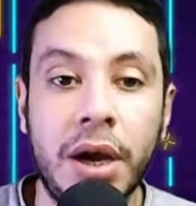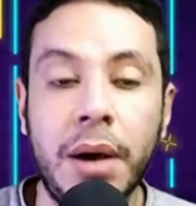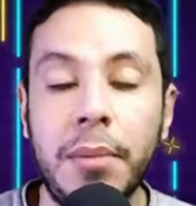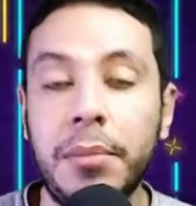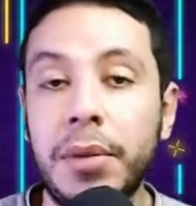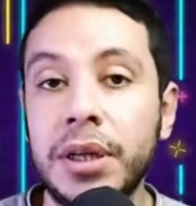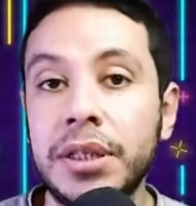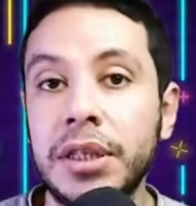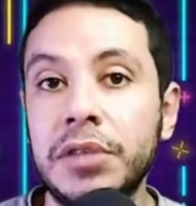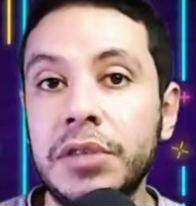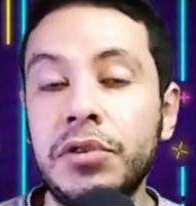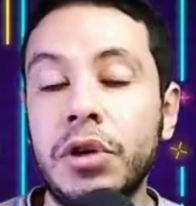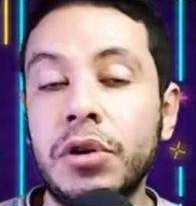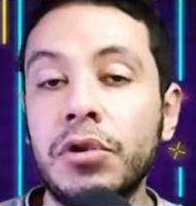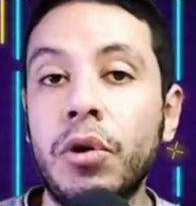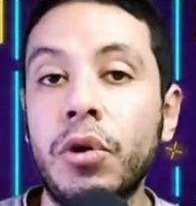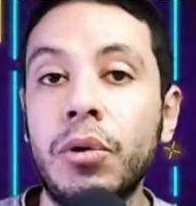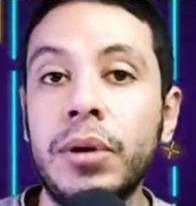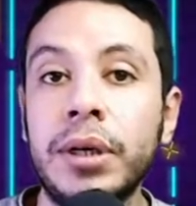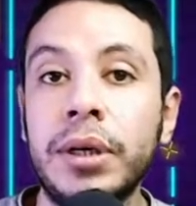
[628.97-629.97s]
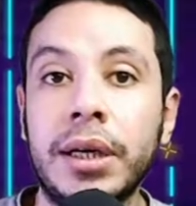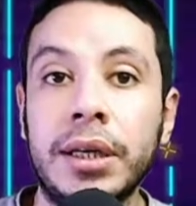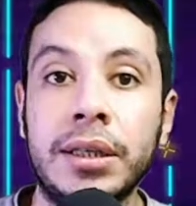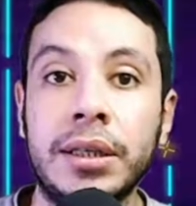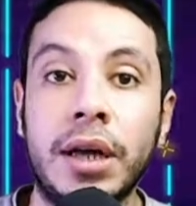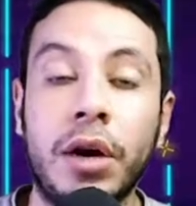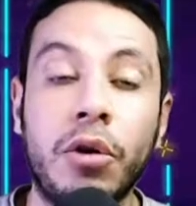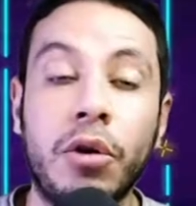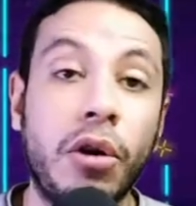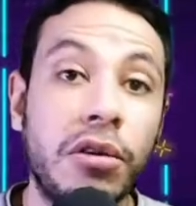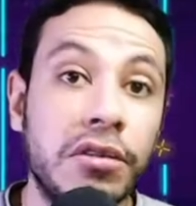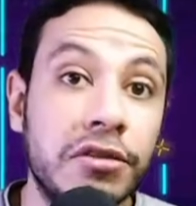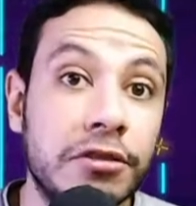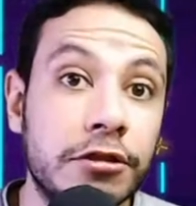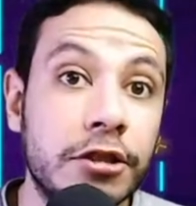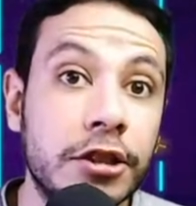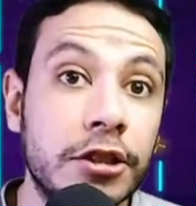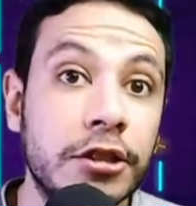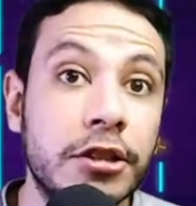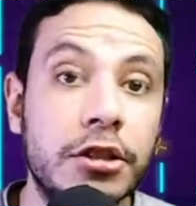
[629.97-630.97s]
But if you are going in a
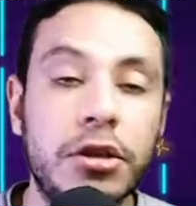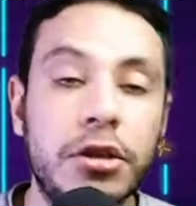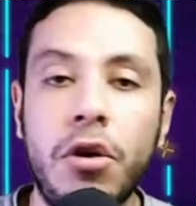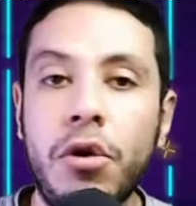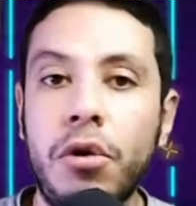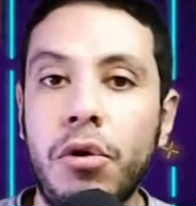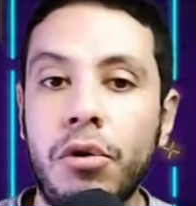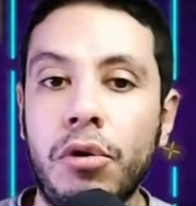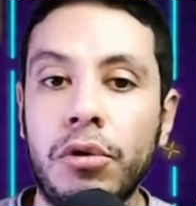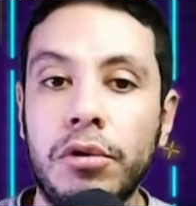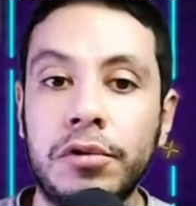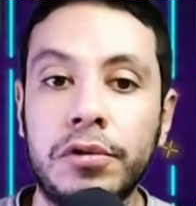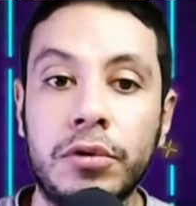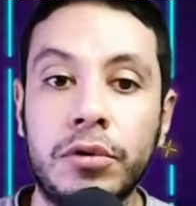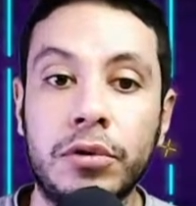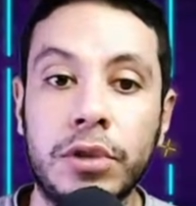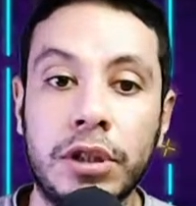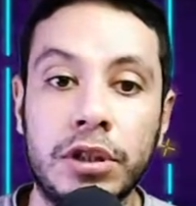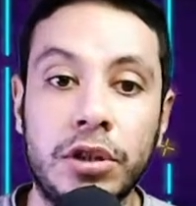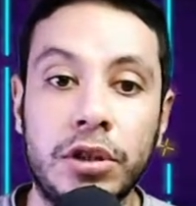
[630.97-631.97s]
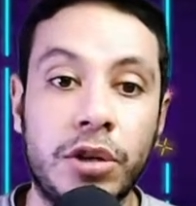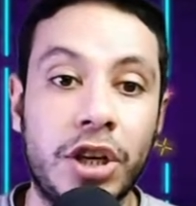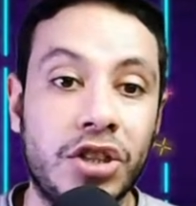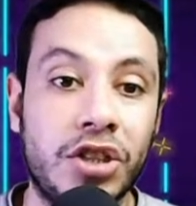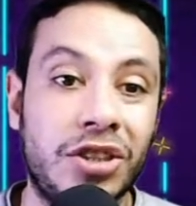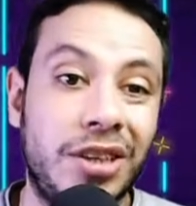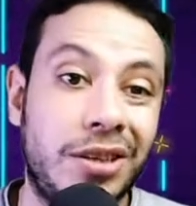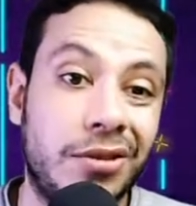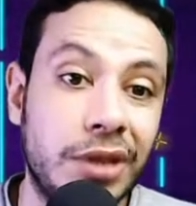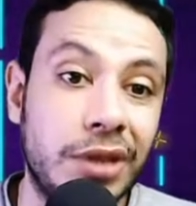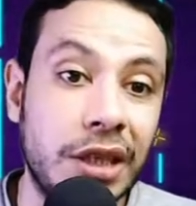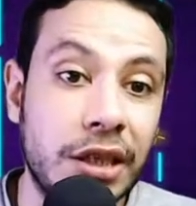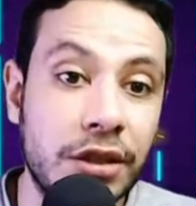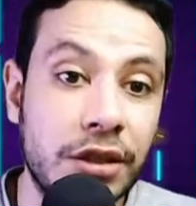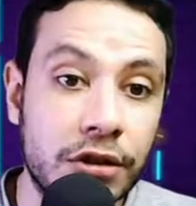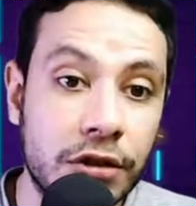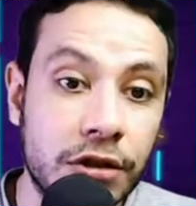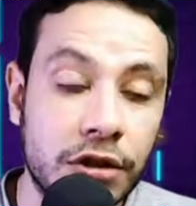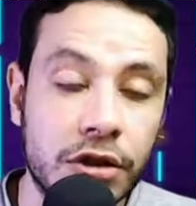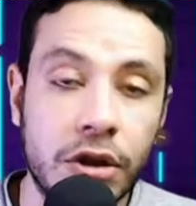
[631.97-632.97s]
conference or for educational
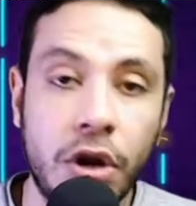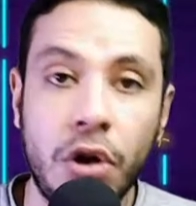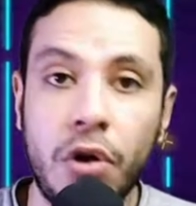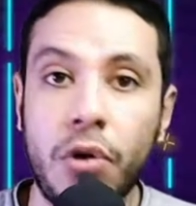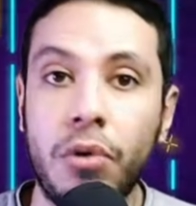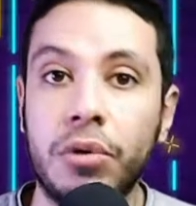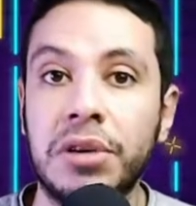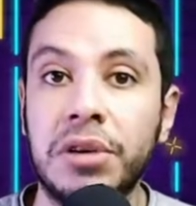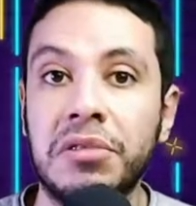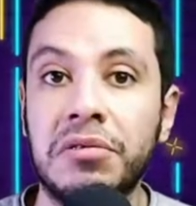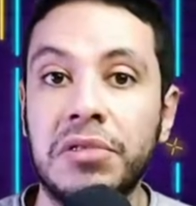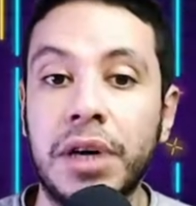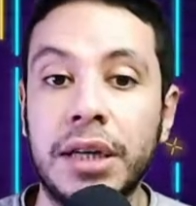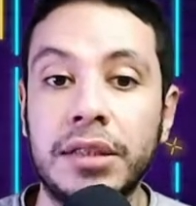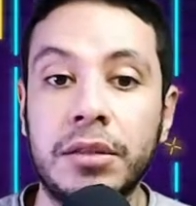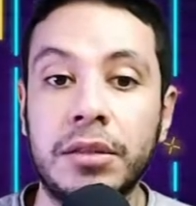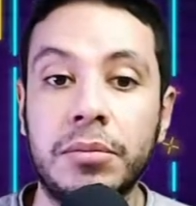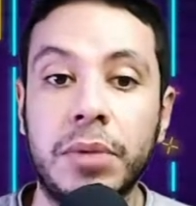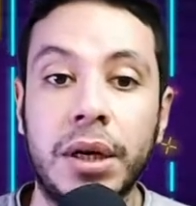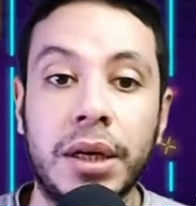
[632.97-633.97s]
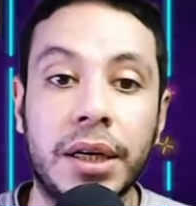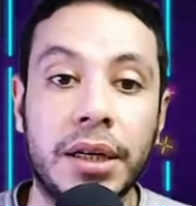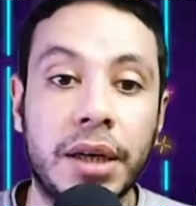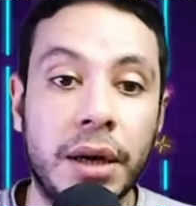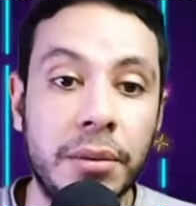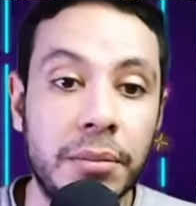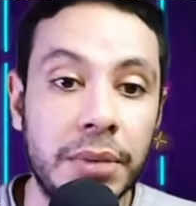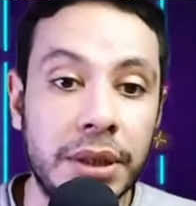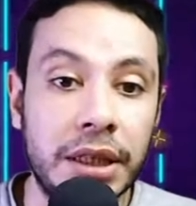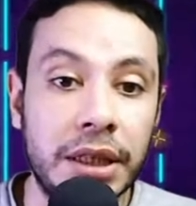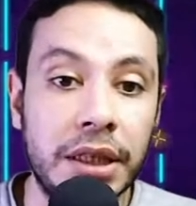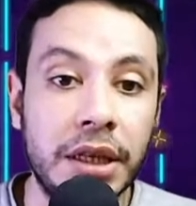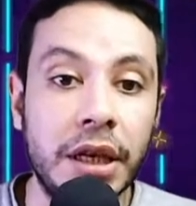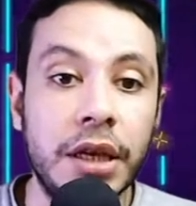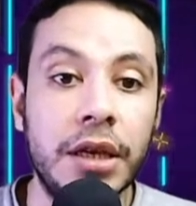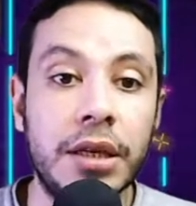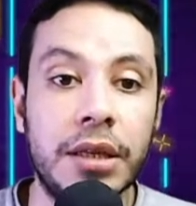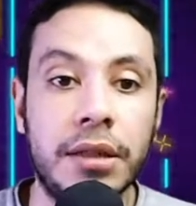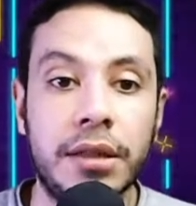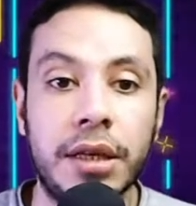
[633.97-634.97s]
reasons or invited by a company,
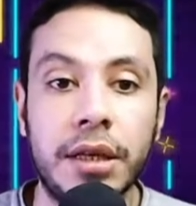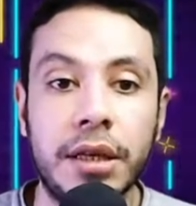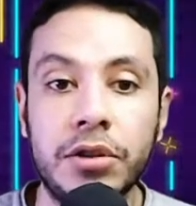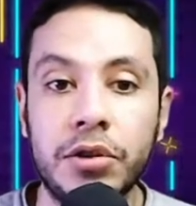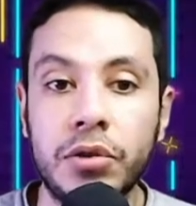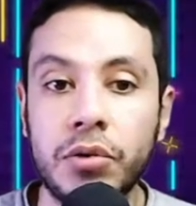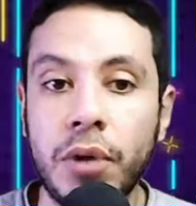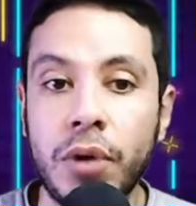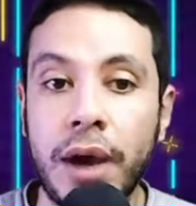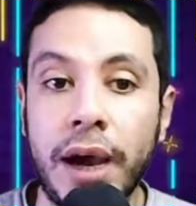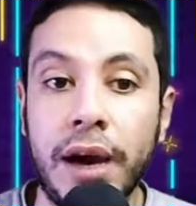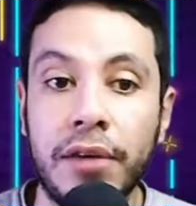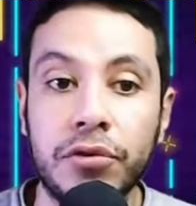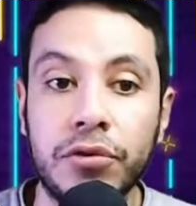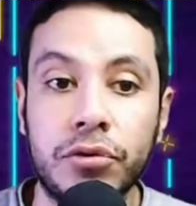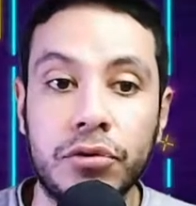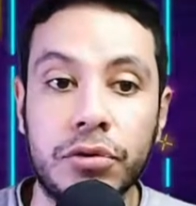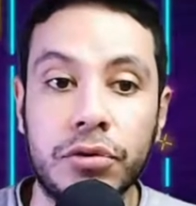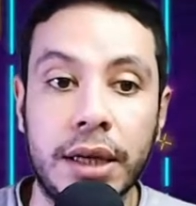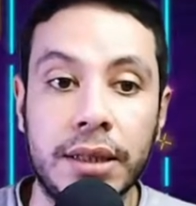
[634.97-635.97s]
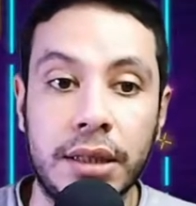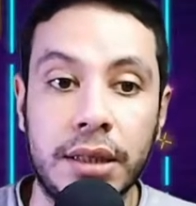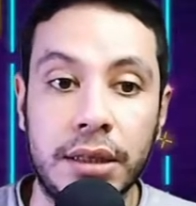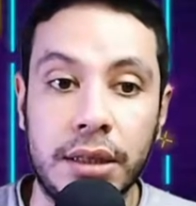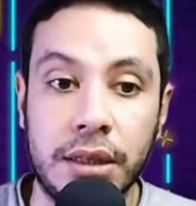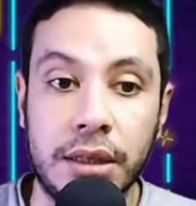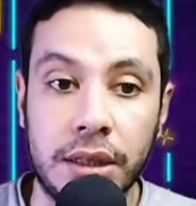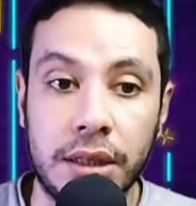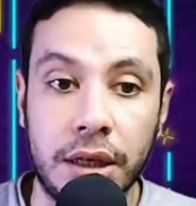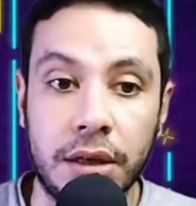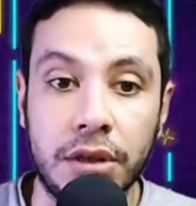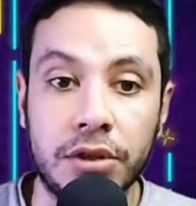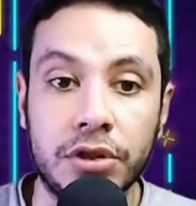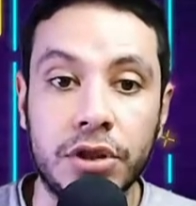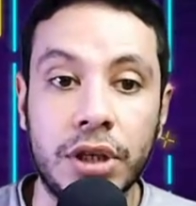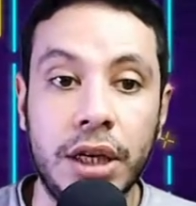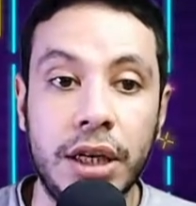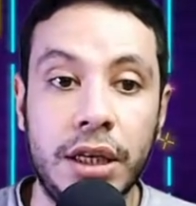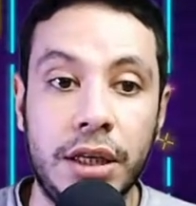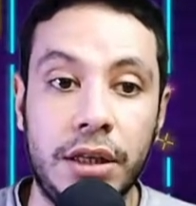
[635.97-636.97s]
then you have to write the details
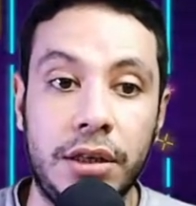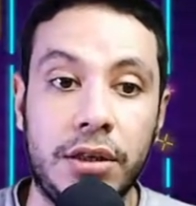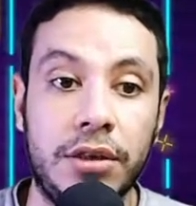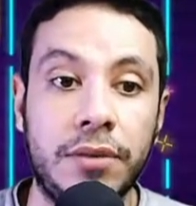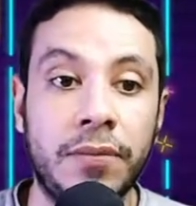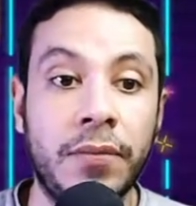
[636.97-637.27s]
here.